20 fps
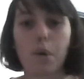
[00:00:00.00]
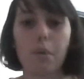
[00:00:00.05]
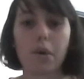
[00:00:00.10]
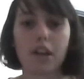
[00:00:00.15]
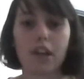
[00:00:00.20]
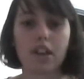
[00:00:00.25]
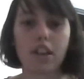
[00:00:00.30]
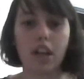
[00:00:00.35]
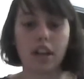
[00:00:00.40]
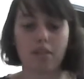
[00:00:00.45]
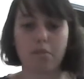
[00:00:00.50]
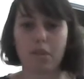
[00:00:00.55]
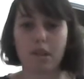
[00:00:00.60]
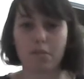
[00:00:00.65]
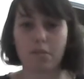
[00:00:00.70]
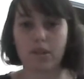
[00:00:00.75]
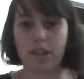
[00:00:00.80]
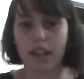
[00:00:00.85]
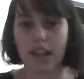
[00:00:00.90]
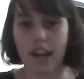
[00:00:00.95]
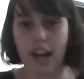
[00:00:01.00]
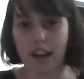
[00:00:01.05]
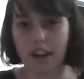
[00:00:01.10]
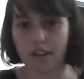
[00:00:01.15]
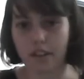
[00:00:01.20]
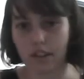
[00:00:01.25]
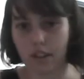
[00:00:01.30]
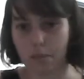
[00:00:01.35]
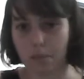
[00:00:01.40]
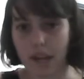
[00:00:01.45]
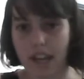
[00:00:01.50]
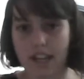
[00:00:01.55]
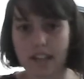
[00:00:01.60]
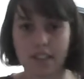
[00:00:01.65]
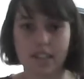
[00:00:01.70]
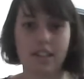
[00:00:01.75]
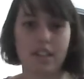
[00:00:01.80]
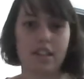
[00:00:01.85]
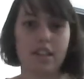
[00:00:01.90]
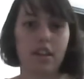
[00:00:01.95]
what a lot of people get out of the
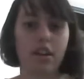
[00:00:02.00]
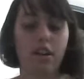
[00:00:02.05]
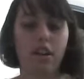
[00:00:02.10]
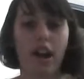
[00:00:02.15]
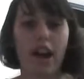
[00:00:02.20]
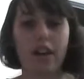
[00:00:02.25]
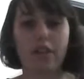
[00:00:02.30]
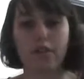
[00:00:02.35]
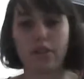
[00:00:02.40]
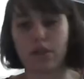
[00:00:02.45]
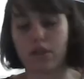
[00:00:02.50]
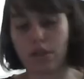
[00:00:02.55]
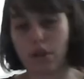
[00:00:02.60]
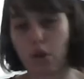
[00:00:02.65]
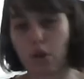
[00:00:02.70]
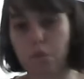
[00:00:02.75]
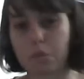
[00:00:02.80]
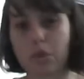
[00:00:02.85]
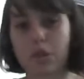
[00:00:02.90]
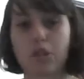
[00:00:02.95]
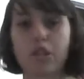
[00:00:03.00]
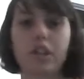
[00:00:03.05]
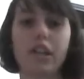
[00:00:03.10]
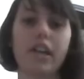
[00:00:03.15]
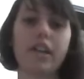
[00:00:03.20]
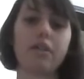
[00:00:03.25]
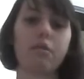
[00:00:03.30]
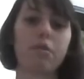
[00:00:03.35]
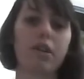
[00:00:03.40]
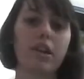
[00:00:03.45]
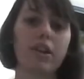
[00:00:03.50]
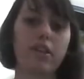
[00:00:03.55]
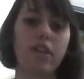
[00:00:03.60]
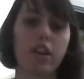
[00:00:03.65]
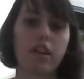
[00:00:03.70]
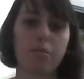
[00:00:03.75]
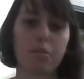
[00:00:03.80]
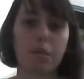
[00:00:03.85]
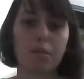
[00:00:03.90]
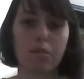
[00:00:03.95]
paint or out of the sculpture, and what a
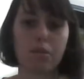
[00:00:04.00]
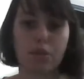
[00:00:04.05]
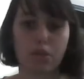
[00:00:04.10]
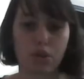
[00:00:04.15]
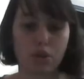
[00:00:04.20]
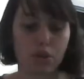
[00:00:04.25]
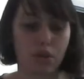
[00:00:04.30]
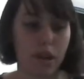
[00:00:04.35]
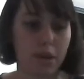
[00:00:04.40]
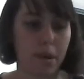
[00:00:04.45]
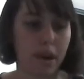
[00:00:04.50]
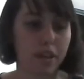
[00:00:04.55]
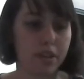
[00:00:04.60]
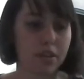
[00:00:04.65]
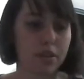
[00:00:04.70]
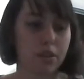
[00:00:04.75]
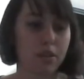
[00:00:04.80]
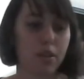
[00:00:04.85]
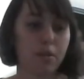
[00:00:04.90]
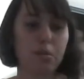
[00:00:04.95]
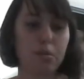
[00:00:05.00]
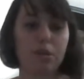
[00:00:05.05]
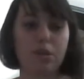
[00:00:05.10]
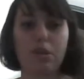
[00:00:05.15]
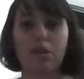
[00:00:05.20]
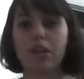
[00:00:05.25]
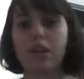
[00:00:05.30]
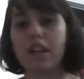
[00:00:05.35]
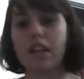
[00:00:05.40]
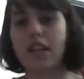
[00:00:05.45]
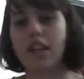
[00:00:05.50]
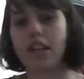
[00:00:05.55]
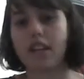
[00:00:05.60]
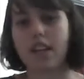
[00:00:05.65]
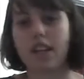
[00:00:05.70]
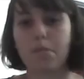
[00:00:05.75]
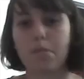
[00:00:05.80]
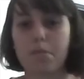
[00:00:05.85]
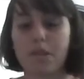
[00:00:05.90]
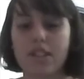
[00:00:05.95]
lot of people enjoy about the sculpture.
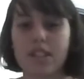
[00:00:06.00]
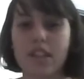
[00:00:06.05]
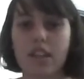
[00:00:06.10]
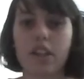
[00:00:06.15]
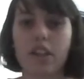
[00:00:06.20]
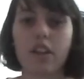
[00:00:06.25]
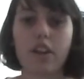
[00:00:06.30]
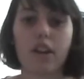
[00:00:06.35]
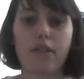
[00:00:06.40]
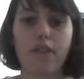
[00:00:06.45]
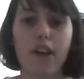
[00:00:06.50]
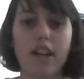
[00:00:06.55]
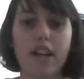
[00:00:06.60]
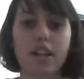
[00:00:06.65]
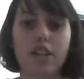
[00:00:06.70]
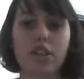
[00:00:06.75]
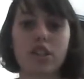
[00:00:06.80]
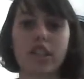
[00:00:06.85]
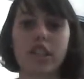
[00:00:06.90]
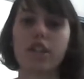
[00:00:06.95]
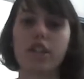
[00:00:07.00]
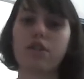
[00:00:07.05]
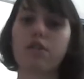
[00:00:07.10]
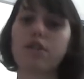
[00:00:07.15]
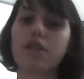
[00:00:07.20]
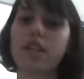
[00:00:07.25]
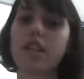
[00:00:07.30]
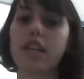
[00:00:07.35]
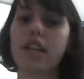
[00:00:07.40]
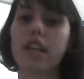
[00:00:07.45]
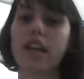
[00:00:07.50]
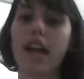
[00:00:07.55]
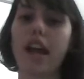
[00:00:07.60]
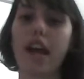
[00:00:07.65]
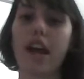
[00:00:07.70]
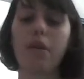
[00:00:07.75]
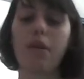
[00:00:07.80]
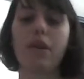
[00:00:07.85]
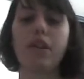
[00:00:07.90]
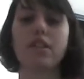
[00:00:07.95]
In particular, I find it just interesting
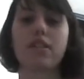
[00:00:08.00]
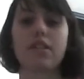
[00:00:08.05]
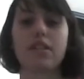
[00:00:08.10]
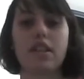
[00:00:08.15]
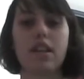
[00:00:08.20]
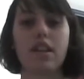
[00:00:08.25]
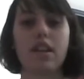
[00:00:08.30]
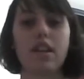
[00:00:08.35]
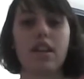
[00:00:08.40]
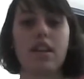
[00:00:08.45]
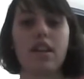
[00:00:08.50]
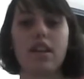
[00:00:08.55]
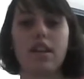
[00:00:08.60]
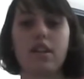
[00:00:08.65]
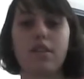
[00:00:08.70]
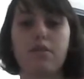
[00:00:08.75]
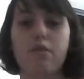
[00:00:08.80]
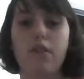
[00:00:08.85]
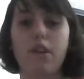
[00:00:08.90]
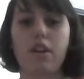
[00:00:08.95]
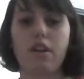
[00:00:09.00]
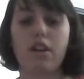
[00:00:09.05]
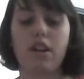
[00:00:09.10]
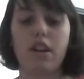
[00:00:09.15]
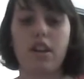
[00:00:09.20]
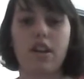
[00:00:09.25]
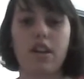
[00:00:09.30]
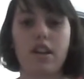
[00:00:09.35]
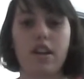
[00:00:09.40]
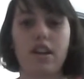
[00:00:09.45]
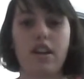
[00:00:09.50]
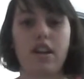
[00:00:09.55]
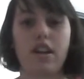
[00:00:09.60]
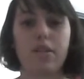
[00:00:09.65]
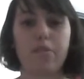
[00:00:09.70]
how it's very